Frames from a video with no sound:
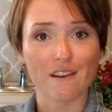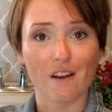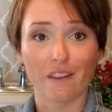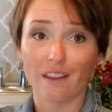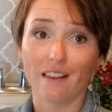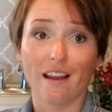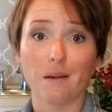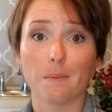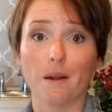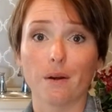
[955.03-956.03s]
found that they
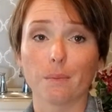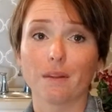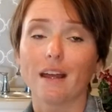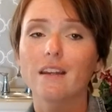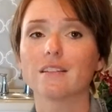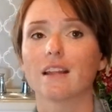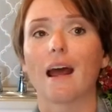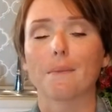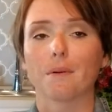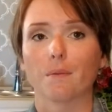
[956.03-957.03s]
liked better. But that doesn't
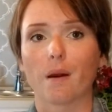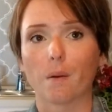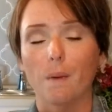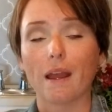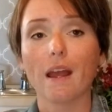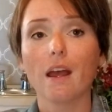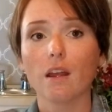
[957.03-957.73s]
happen right away.